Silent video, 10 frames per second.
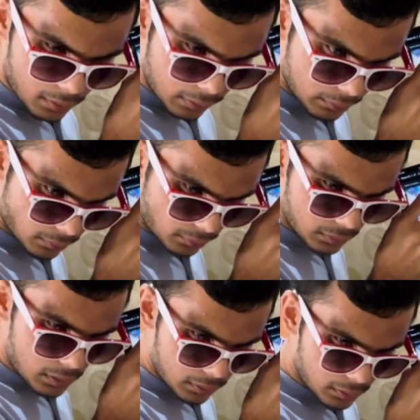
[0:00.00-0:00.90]
so it was
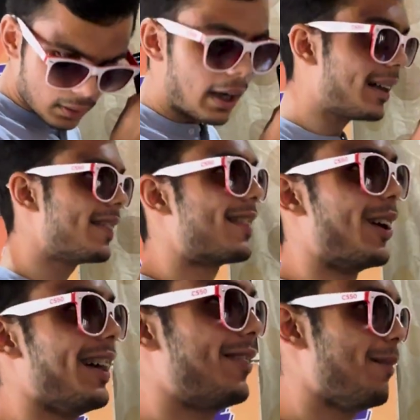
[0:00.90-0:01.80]
really, really
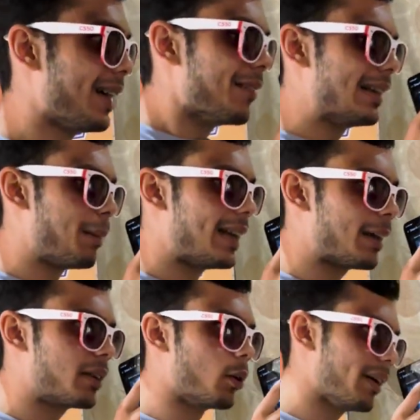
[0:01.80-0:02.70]
useful here. And this
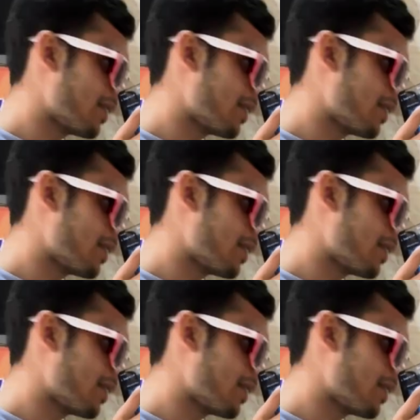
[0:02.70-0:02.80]
was where